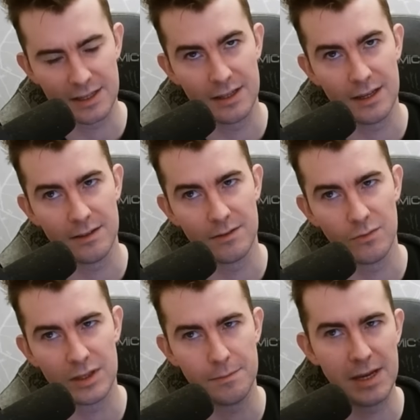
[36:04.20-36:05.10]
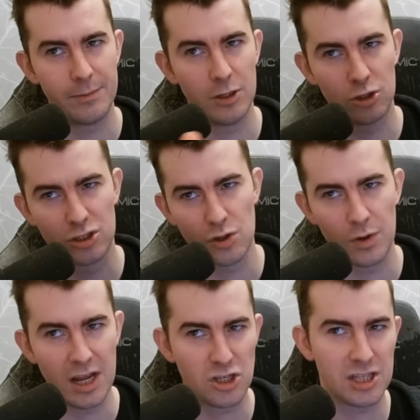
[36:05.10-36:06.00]
and then with maybe the
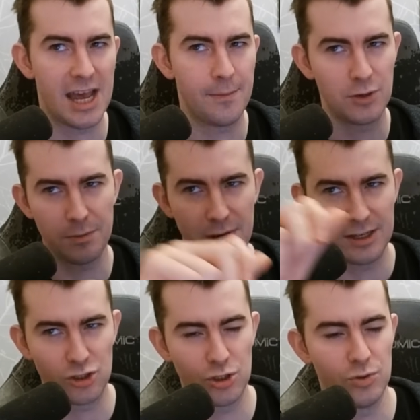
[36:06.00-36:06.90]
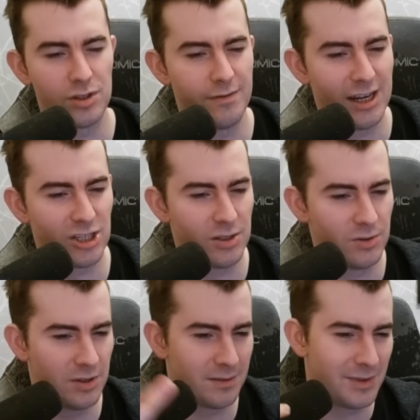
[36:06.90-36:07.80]
Stone Age slap, you can buy this huge Divine Shield
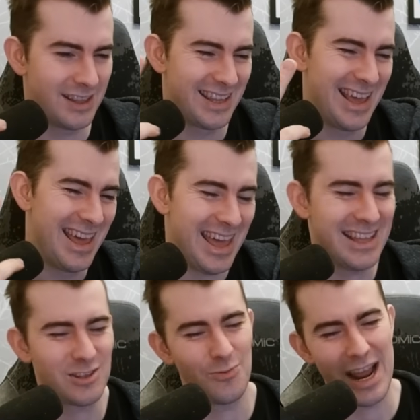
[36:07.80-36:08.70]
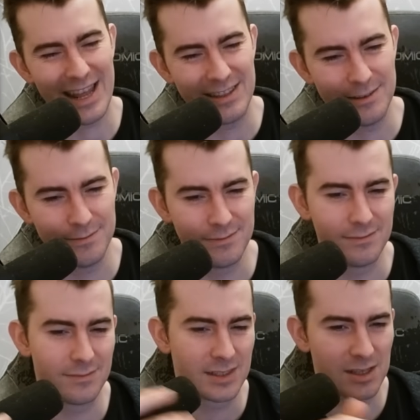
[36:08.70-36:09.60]
unit, but it's
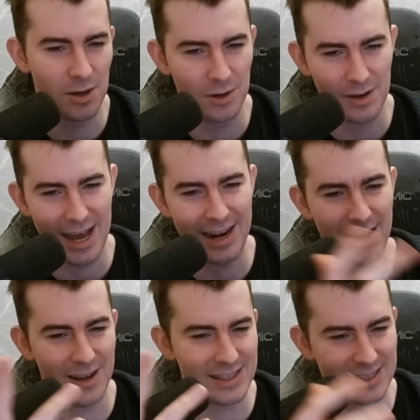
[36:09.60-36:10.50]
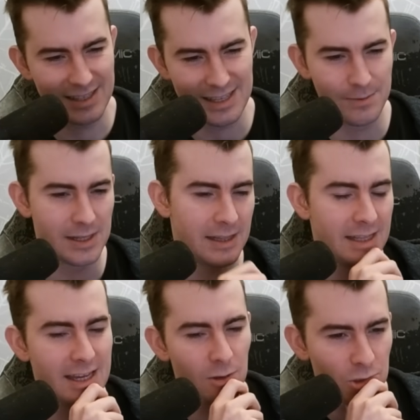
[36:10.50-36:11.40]
random. So I don't know. It seems a
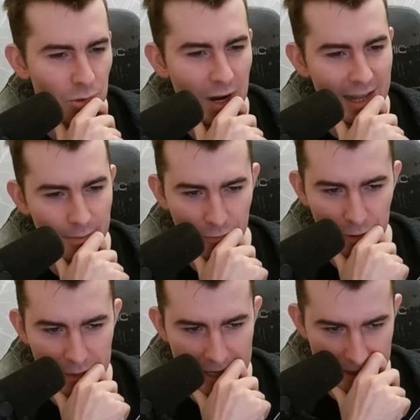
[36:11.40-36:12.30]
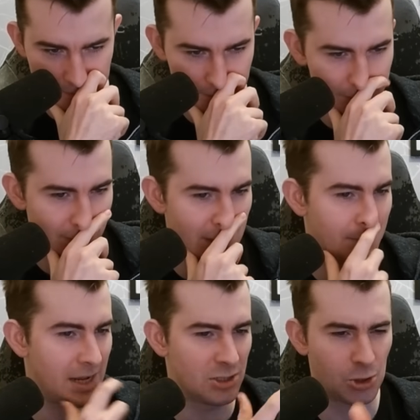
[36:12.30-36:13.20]
little too random for me.
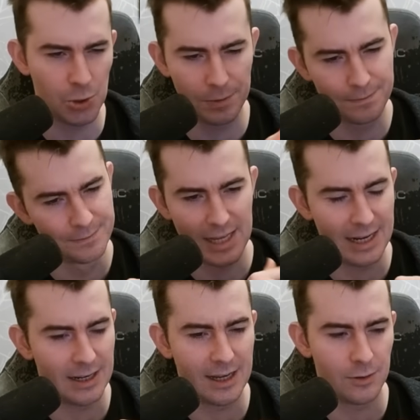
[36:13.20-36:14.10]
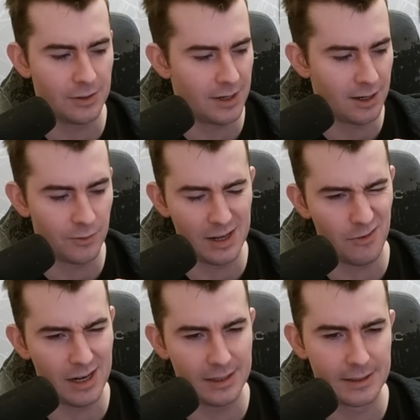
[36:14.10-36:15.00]
I'm not sure. I don't really
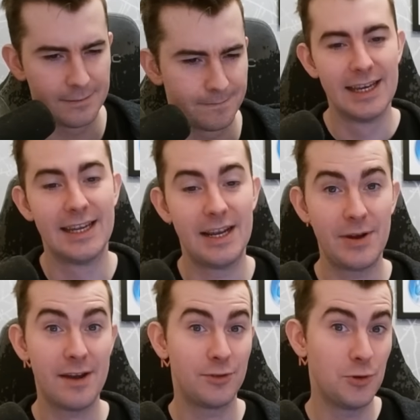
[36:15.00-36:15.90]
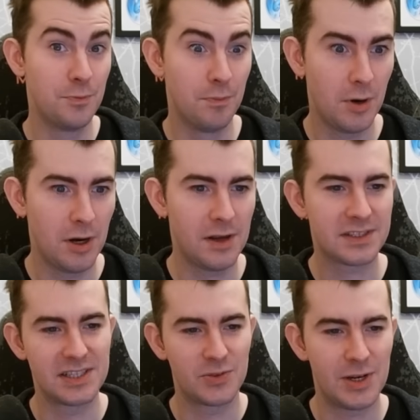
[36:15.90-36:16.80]
rate it. Now we have new
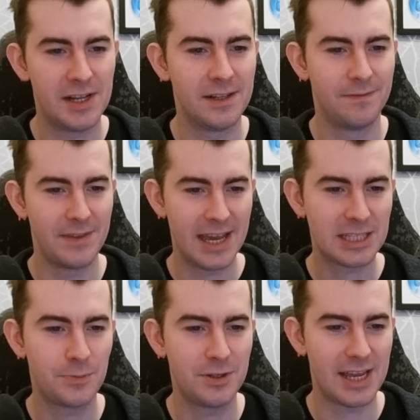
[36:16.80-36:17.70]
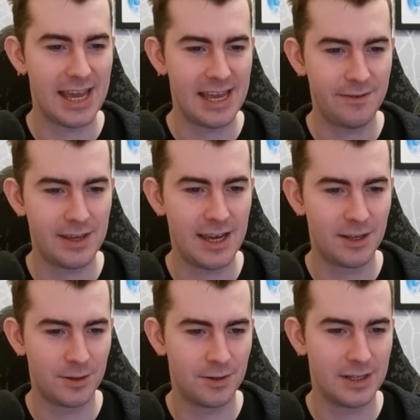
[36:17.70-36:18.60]
Murlocs as well. Expert
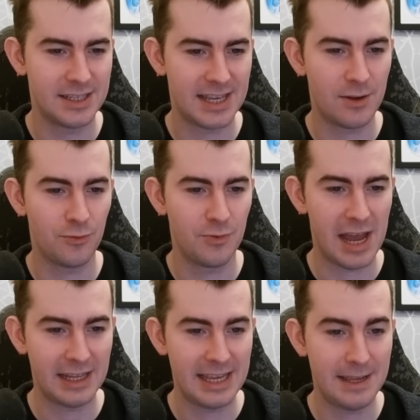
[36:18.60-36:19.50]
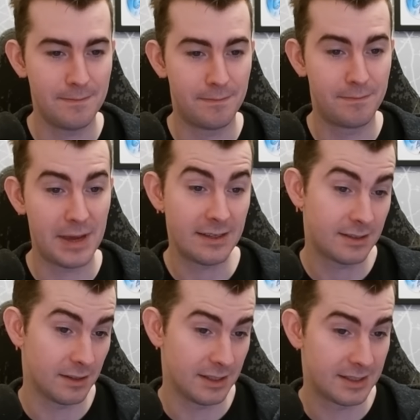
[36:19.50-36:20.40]
Aviator is a rally base
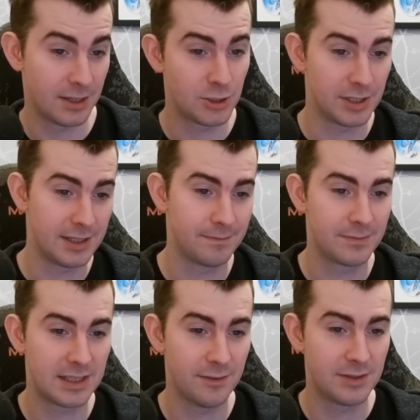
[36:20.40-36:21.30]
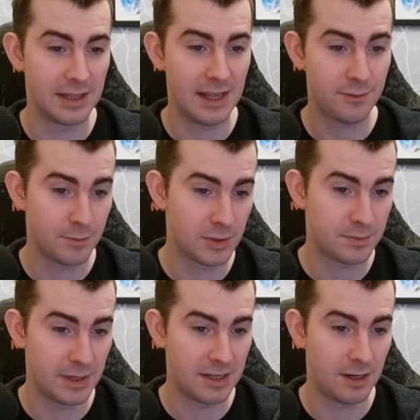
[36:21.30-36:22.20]
skill, essentially. Give the
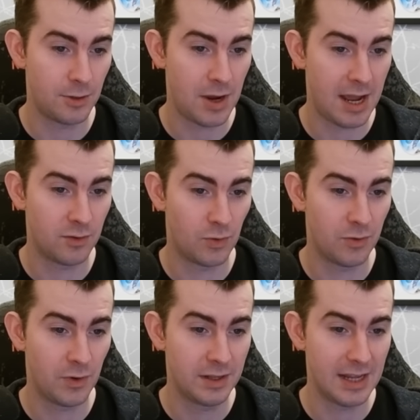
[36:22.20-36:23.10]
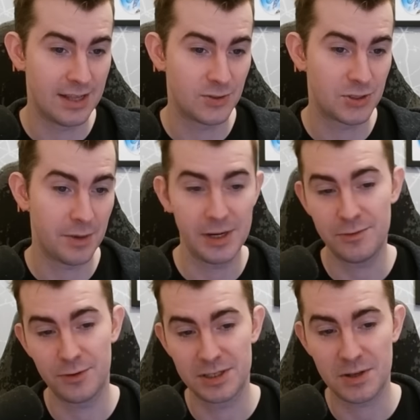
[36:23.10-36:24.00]
leftmost minion in your hand 1/1 and summon
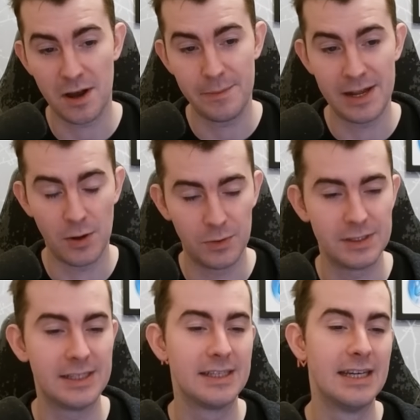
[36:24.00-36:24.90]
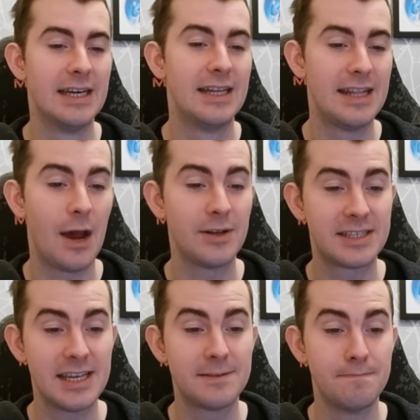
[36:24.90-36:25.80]
it for this combat only. Now it
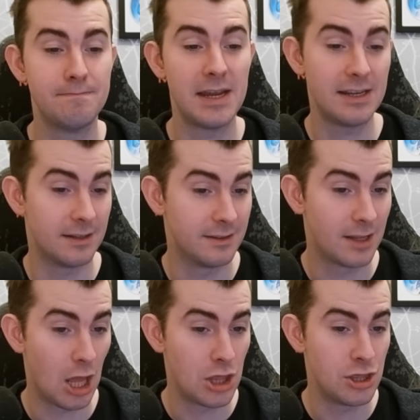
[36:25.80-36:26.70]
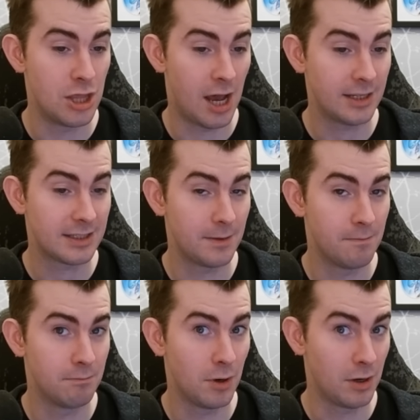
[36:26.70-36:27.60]
says minion, not
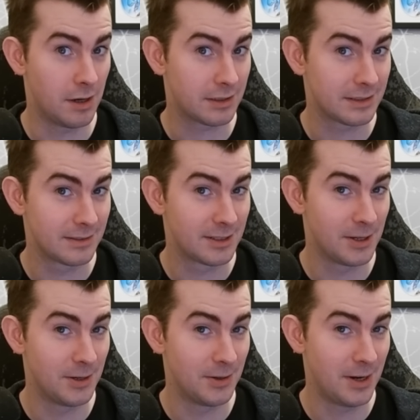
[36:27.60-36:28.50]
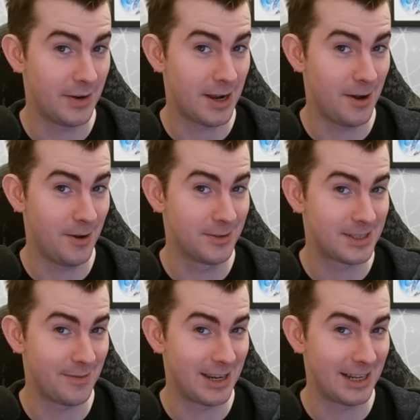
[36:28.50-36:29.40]
Murloc. So here we go,
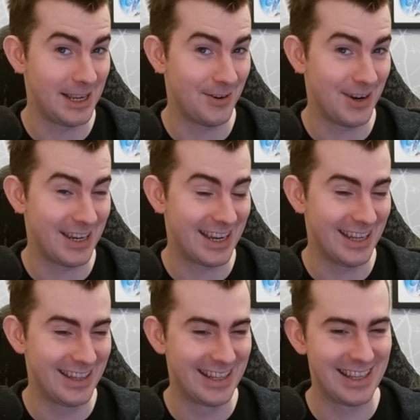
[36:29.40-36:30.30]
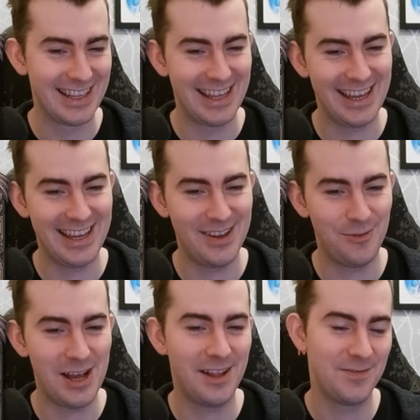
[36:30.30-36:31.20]
summoning Leroy again.
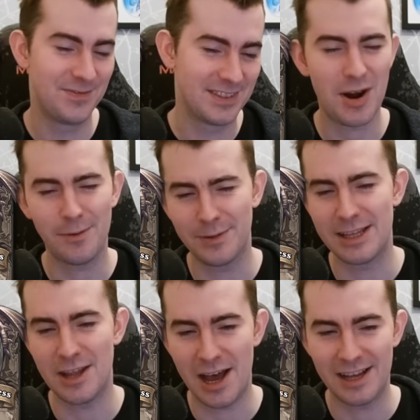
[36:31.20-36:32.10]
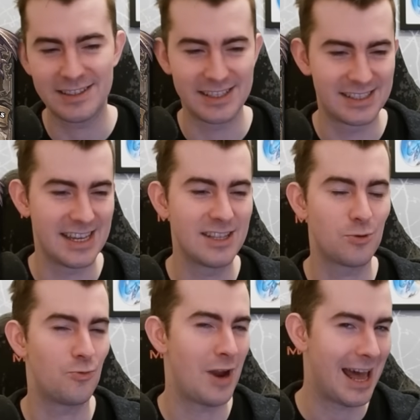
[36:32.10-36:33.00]
Well, probably not, because it's
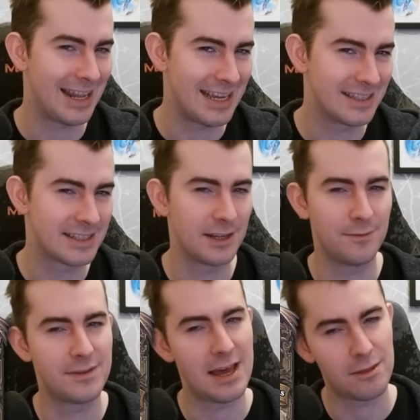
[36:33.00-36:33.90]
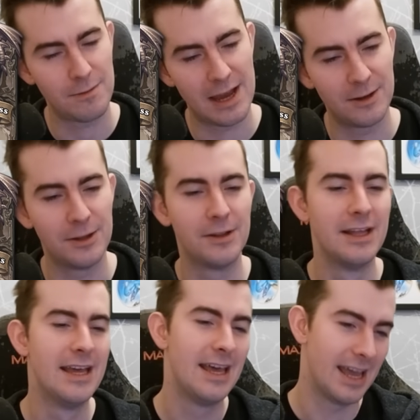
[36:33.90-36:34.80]
a rally instead of death
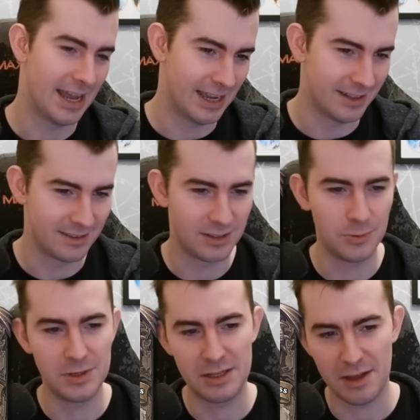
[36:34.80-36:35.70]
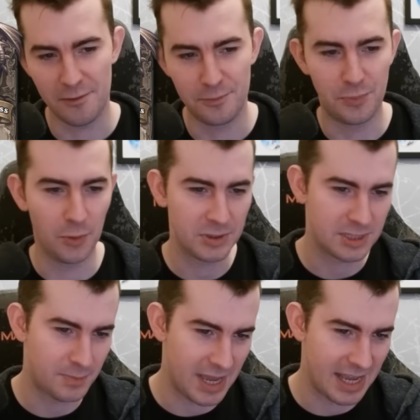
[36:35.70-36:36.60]
rattle, and you need to have board
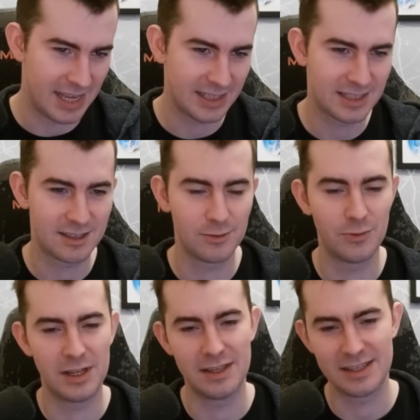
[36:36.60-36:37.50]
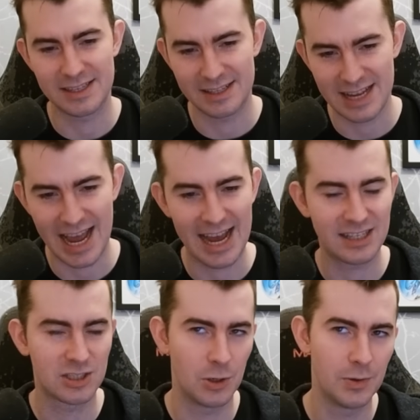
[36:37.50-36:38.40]
space when this
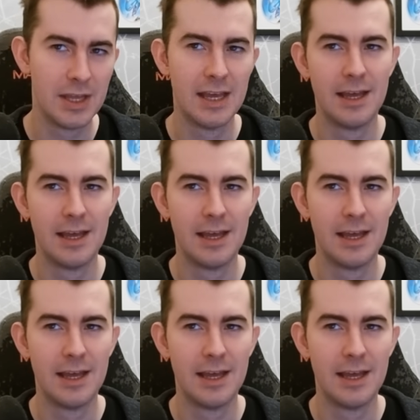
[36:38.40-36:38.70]
attacks, so